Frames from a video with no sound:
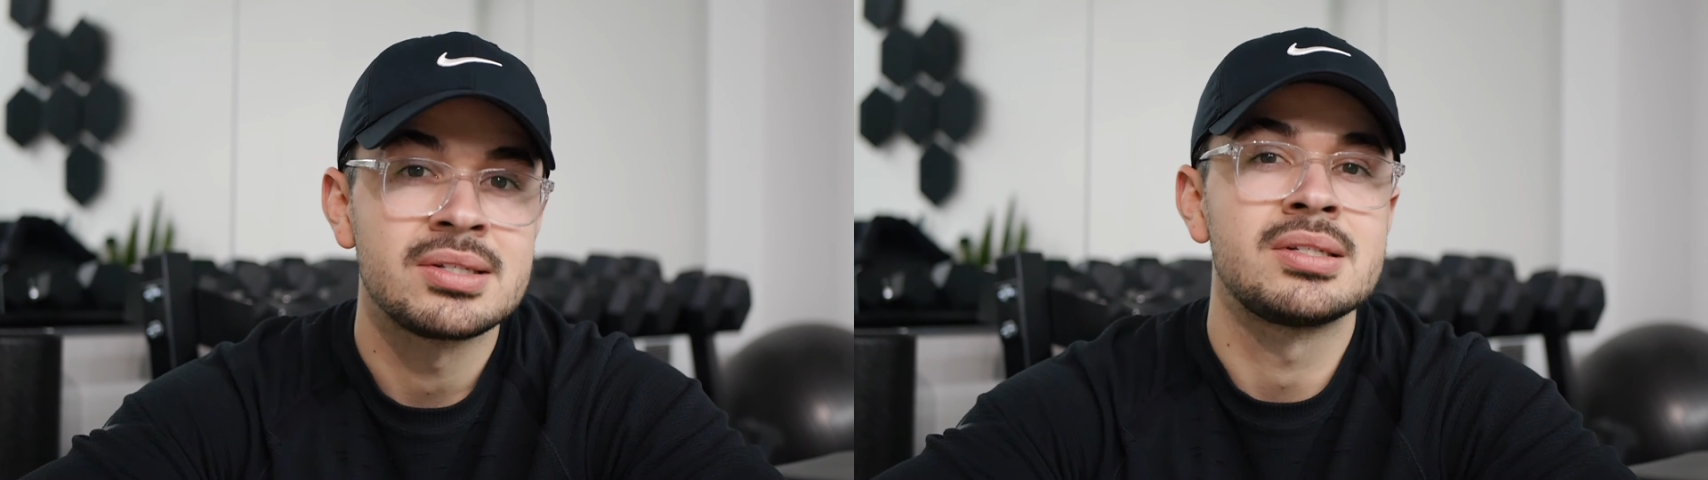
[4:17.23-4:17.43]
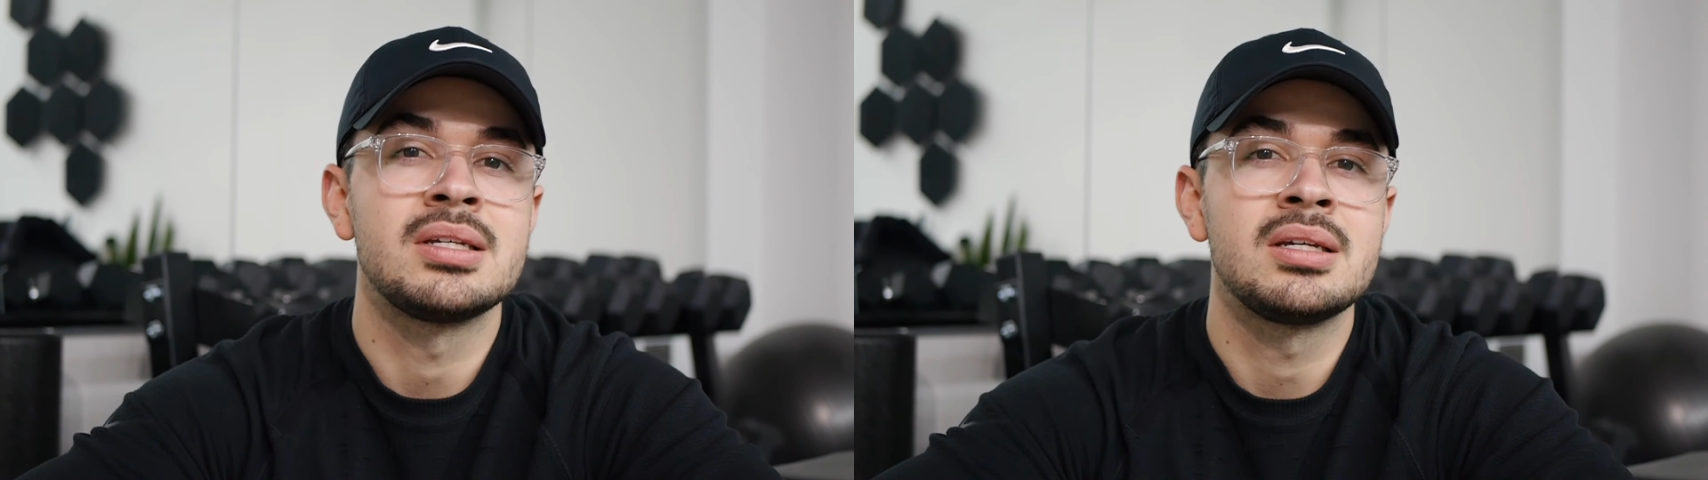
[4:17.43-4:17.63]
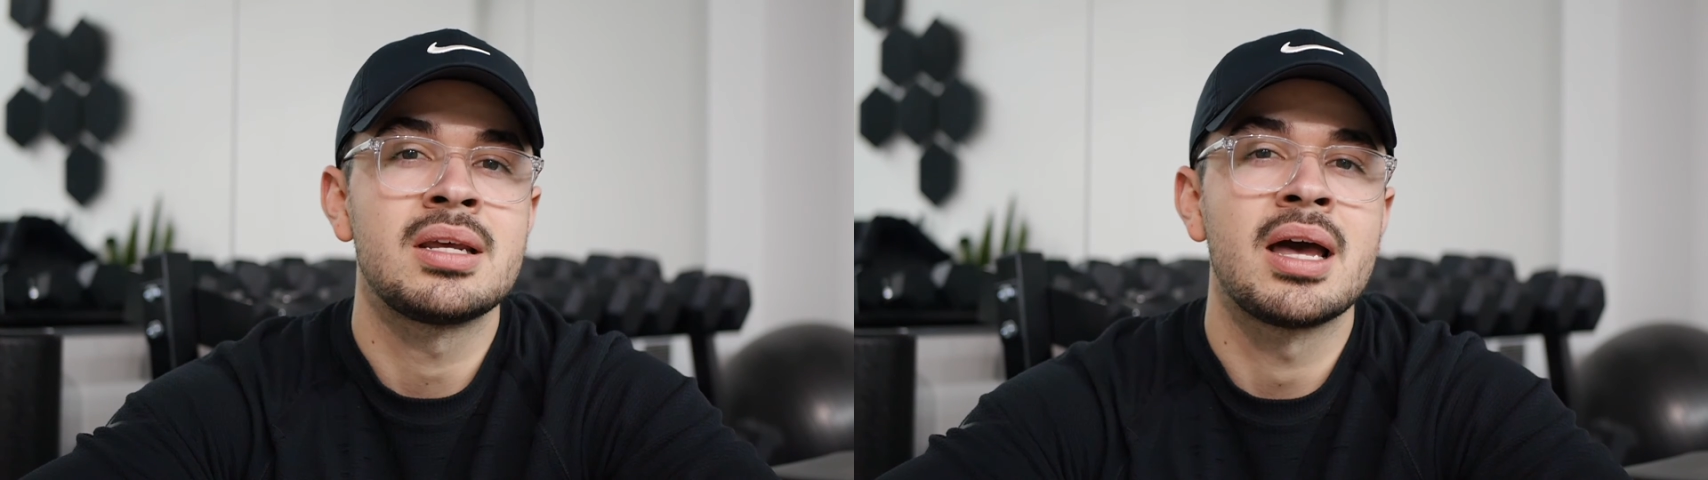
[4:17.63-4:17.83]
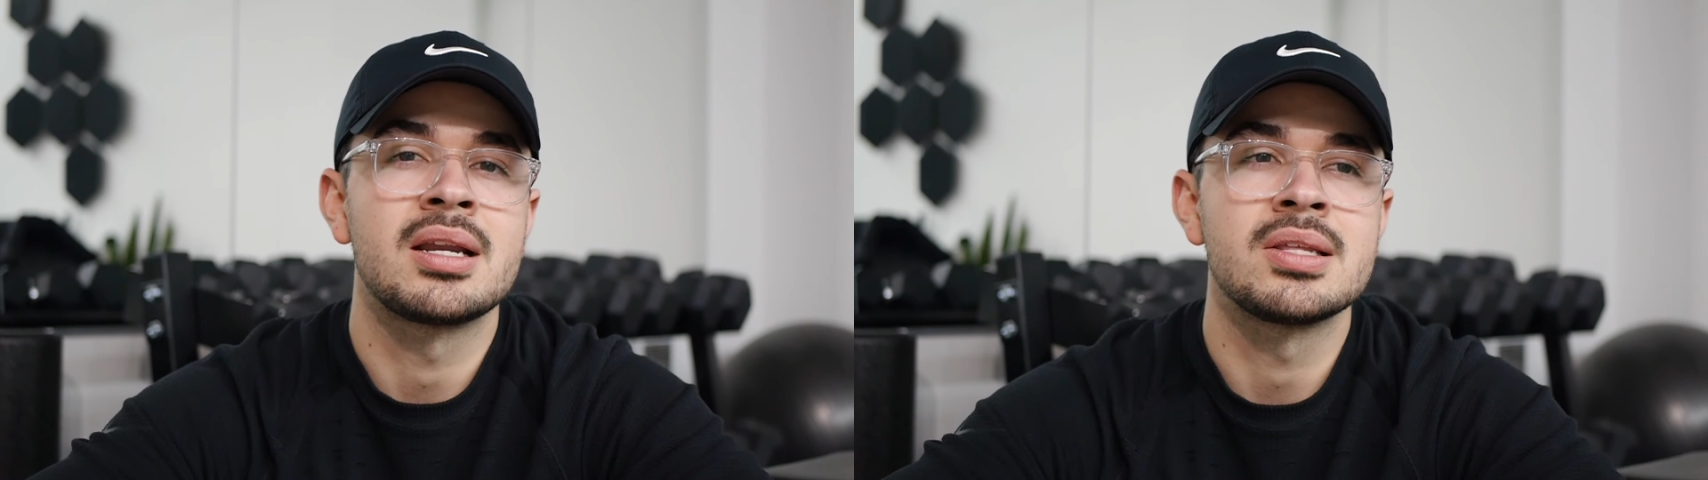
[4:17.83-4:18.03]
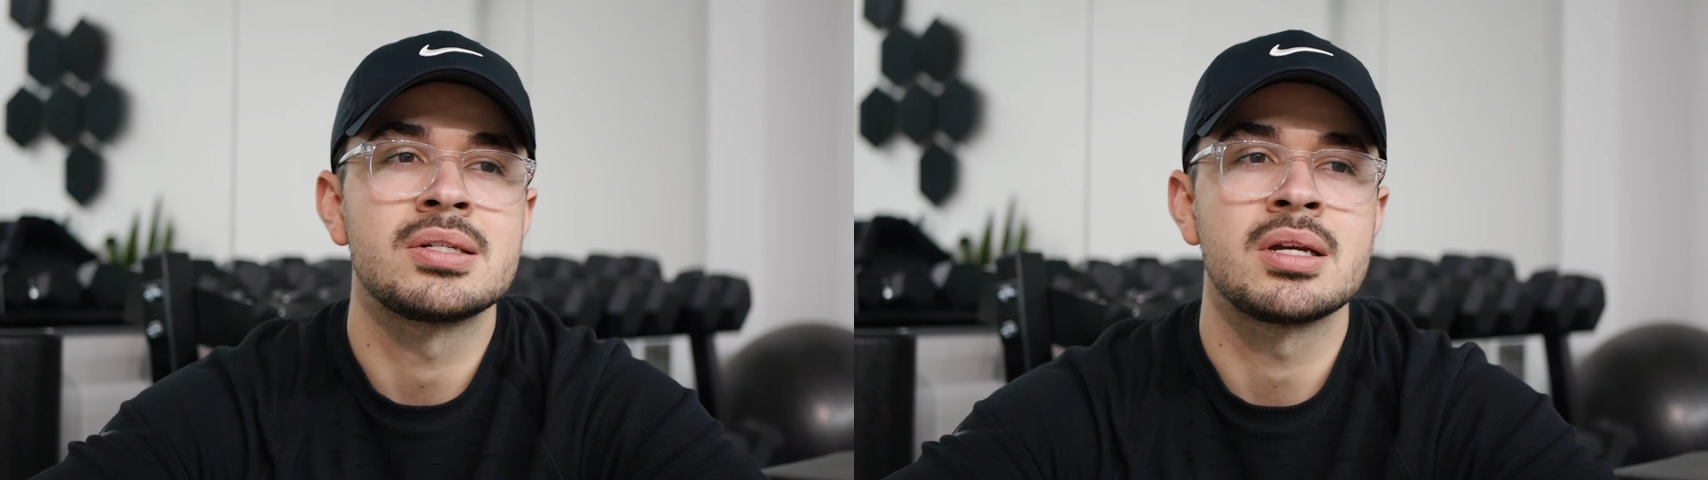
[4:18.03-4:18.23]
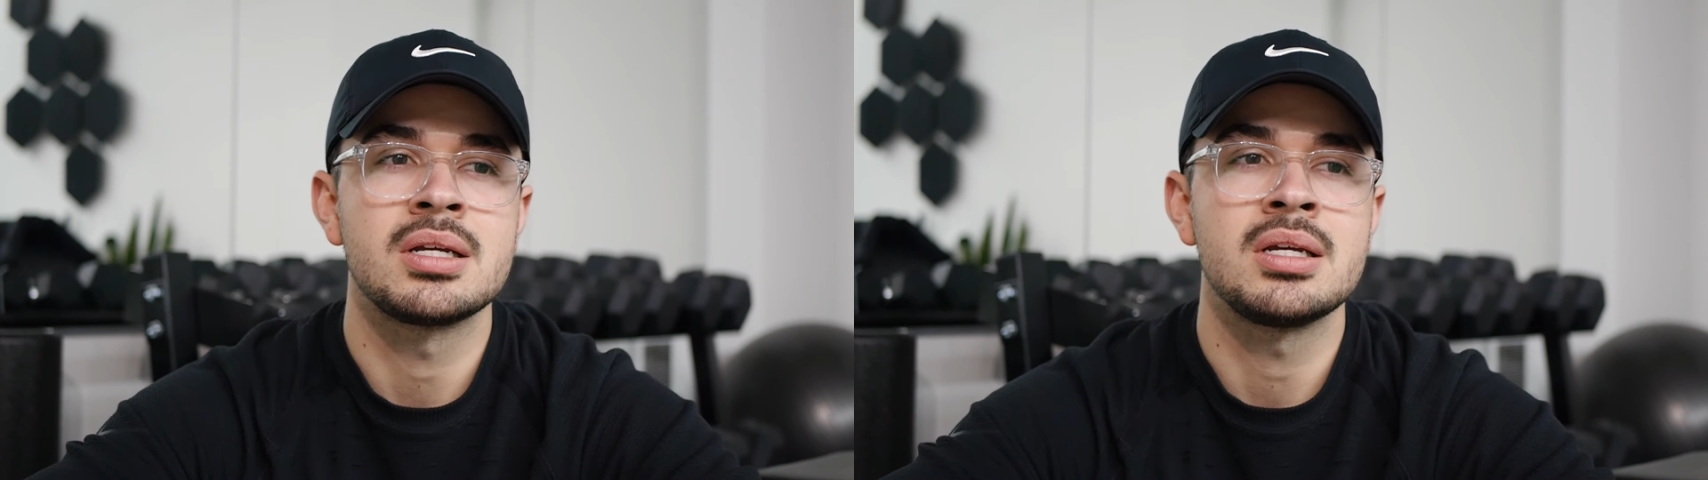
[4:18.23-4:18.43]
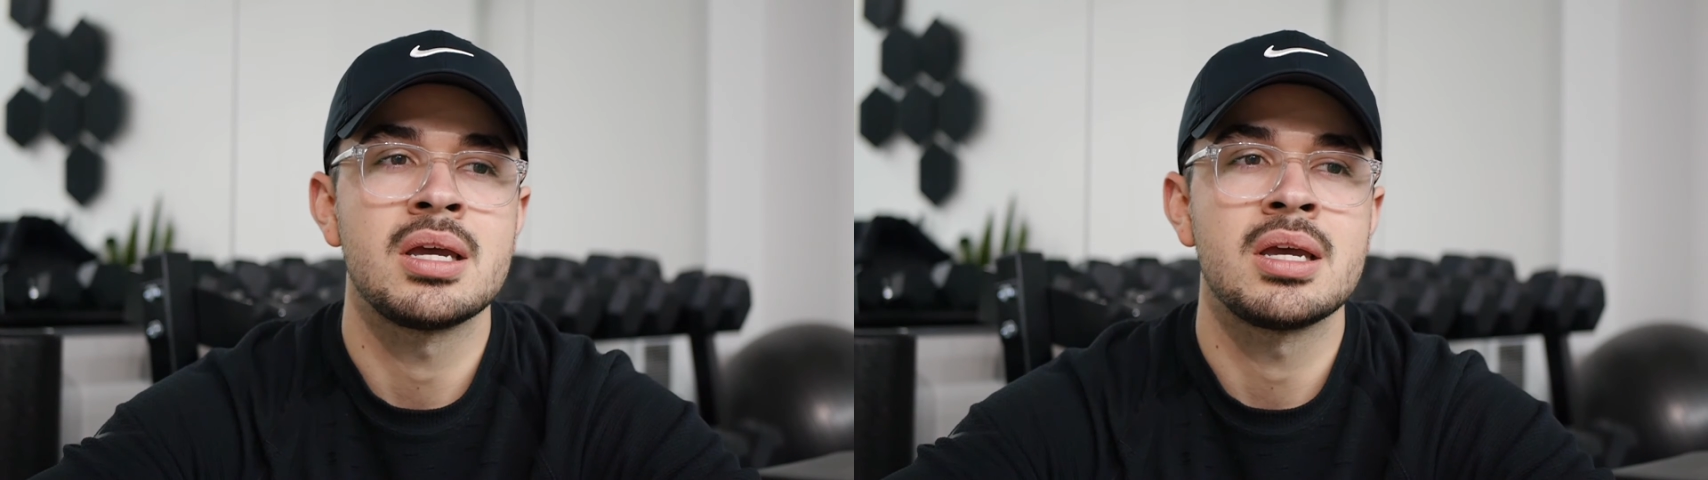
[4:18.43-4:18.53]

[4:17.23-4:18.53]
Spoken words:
seen out of the study